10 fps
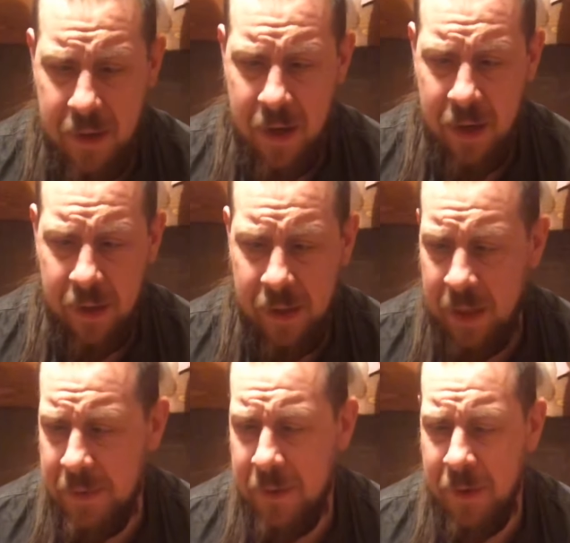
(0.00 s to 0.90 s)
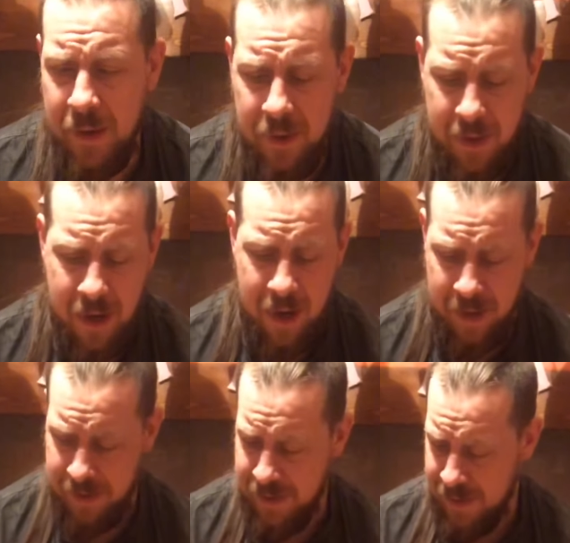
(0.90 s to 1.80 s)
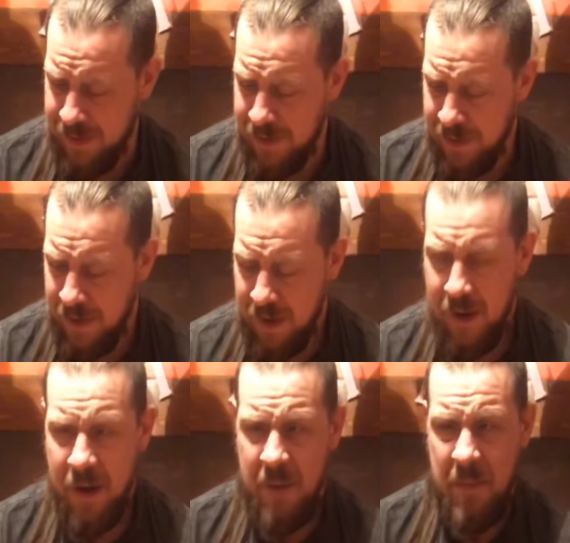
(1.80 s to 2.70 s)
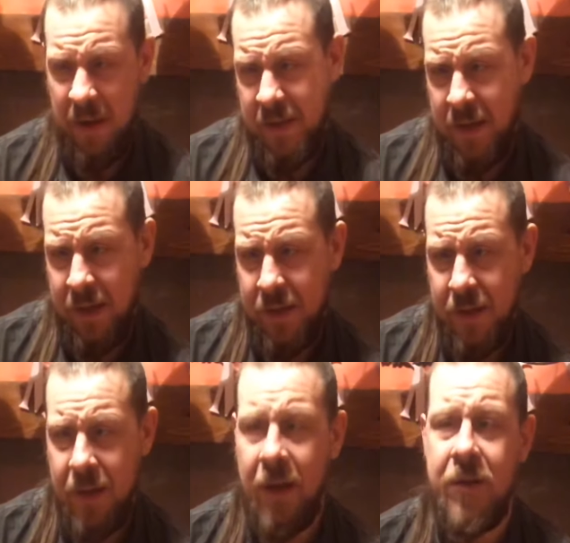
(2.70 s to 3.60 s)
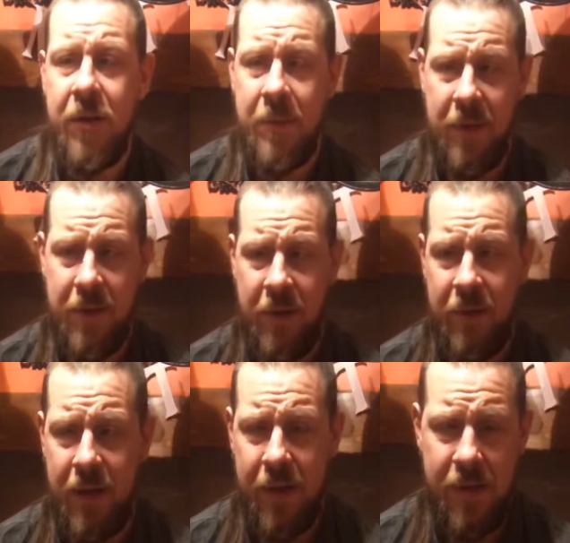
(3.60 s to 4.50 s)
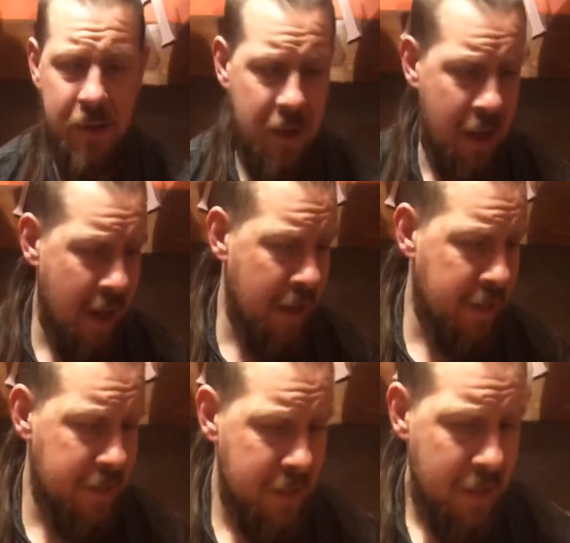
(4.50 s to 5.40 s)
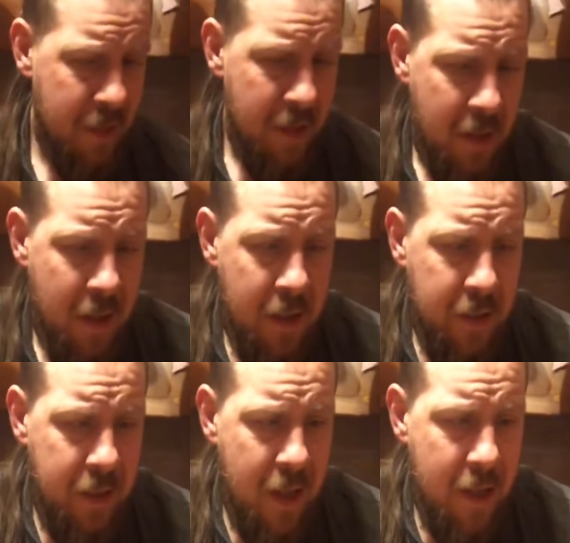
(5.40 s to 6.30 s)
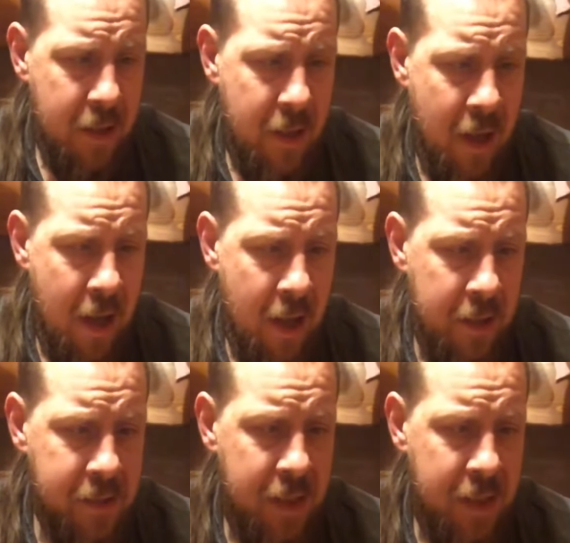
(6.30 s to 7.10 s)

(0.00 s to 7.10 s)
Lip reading: and keeps it real and makes things and shows me how to do things. And yeah, let's